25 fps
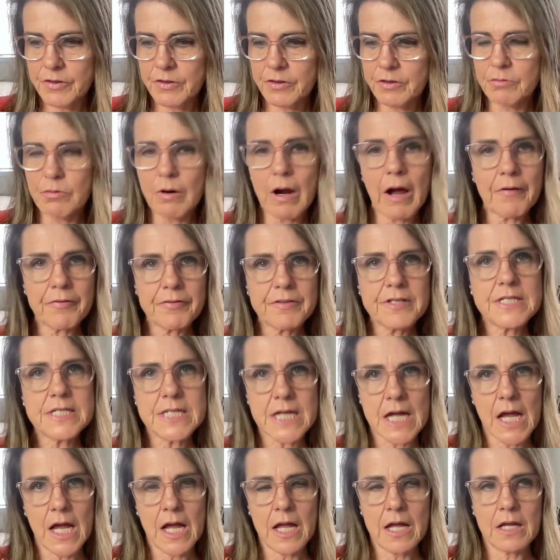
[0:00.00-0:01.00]
throughout the
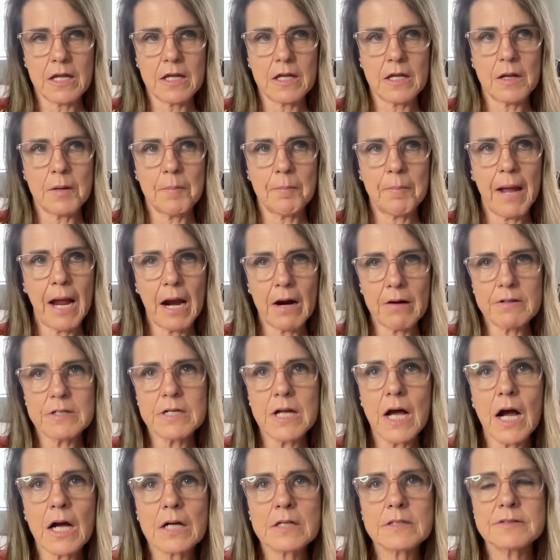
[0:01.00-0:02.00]
day,
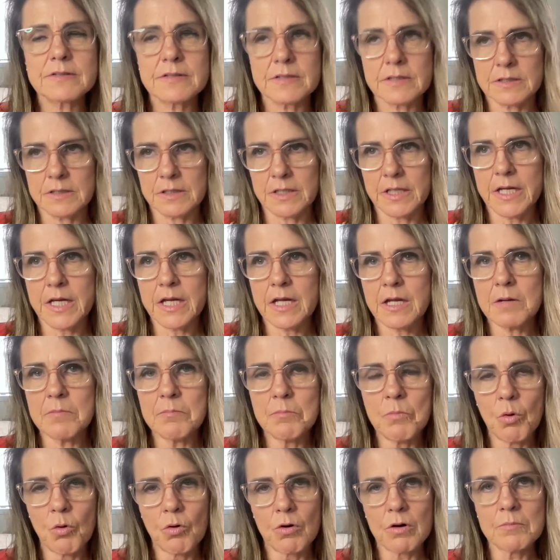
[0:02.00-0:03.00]
paradoxically,
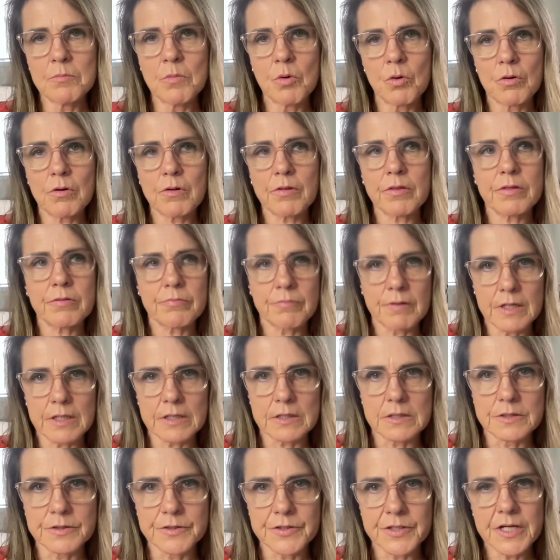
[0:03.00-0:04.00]
more and more
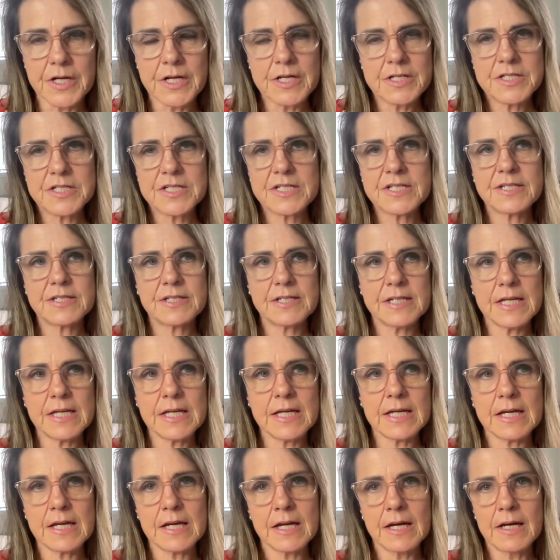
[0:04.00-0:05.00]
thrilled to
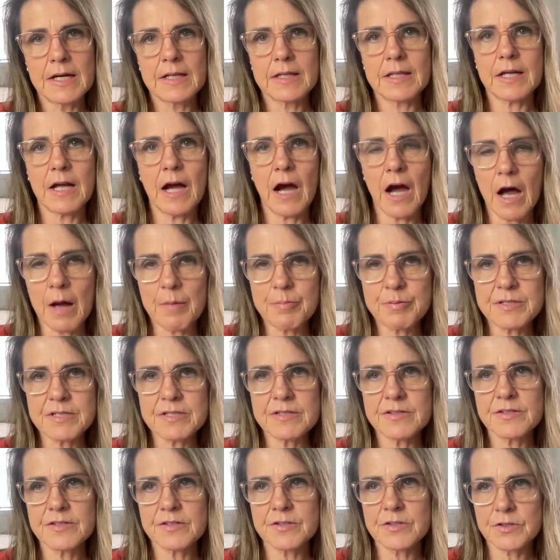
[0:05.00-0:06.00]
see the
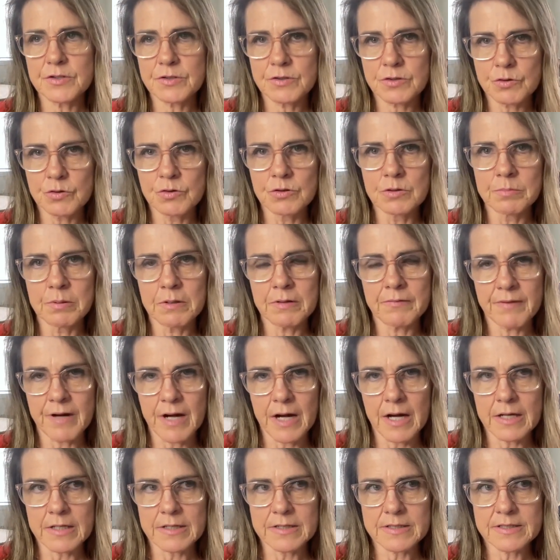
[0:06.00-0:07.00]
options that the school
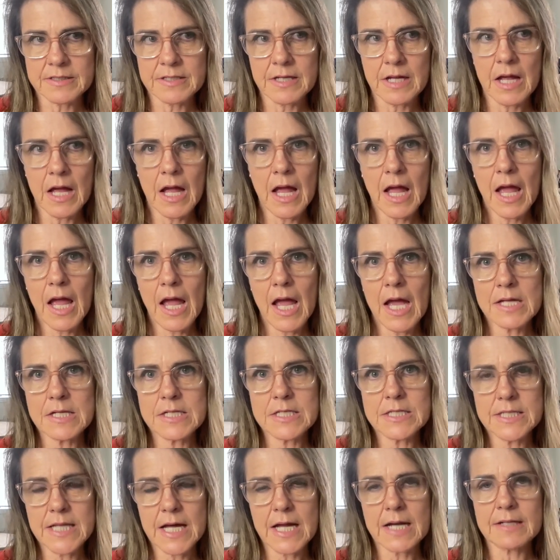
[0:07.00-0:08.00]
provides.
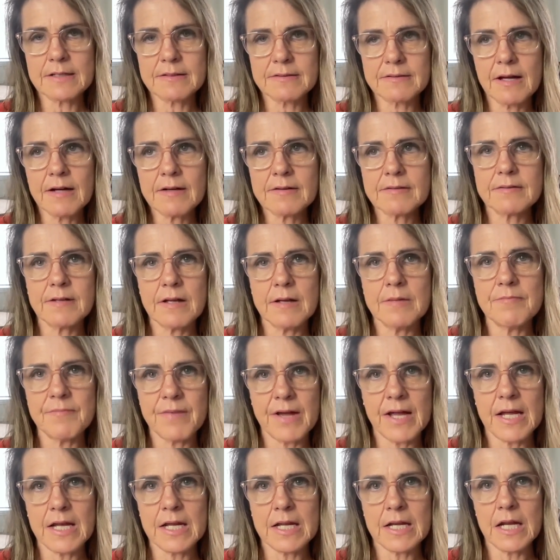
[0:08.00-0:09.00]
And in that exact same
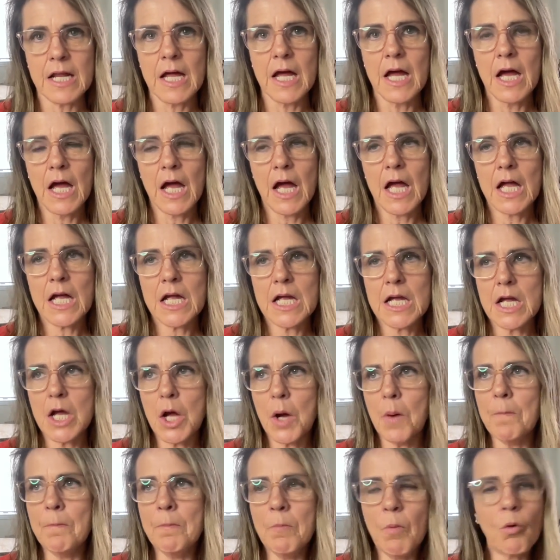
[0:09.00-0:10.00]
vein,
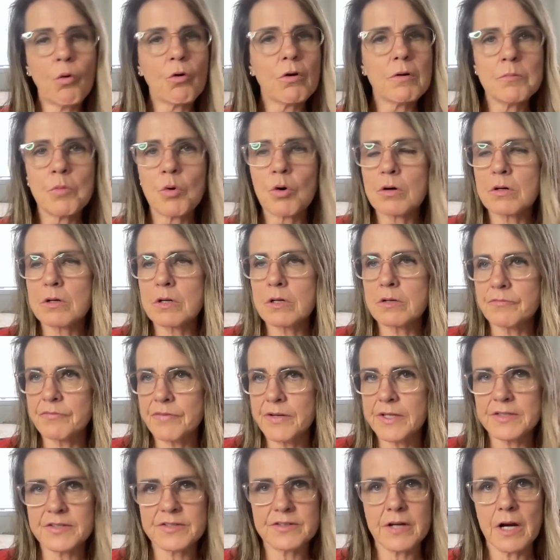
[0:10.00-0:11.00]
more and more
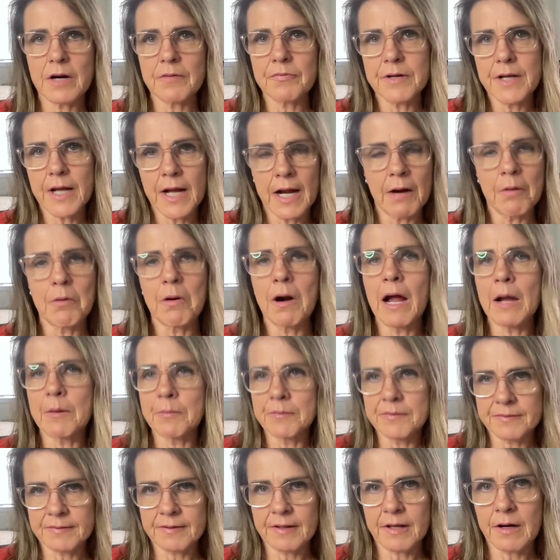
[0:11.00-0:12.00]
convinced every hour I
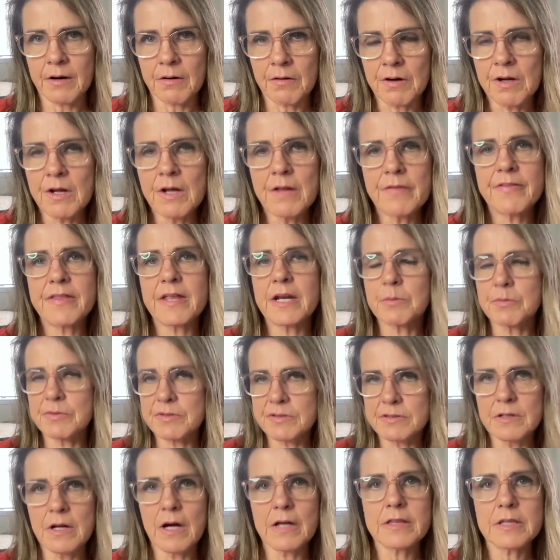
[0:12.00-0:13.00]
was there that it
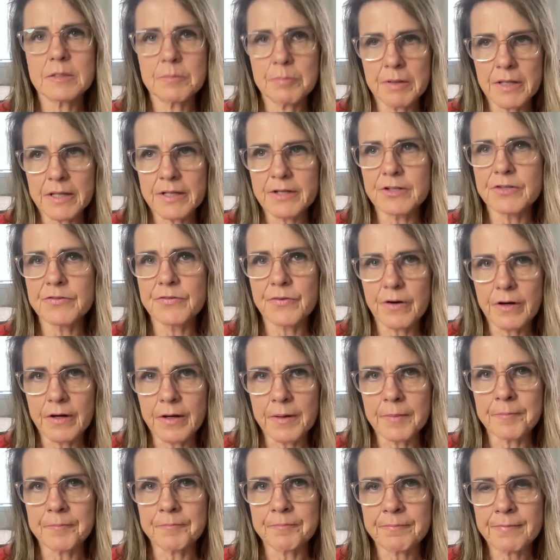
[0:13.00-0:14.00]
was not the place for
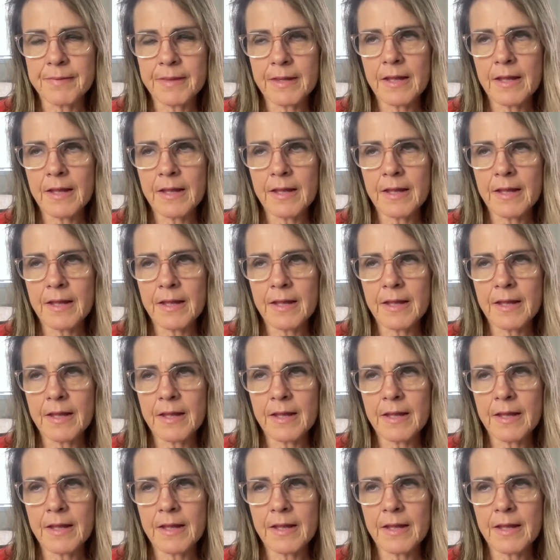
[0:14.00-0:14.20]
him.